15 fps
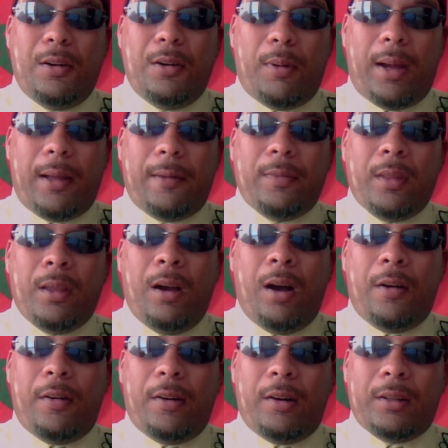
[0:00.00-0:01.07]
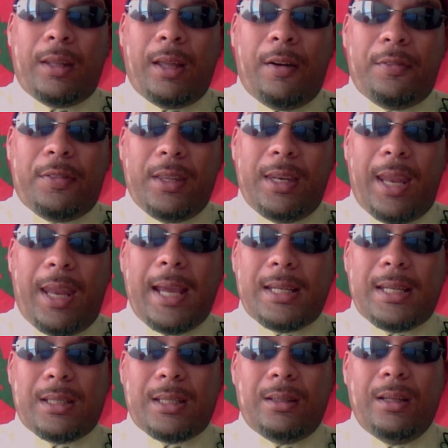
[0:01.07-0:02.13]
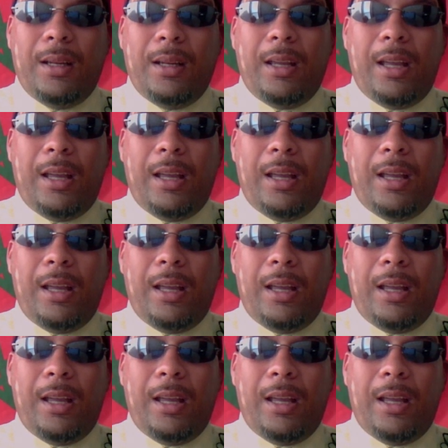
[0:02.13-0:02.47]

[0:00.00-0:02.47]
right, of the nation,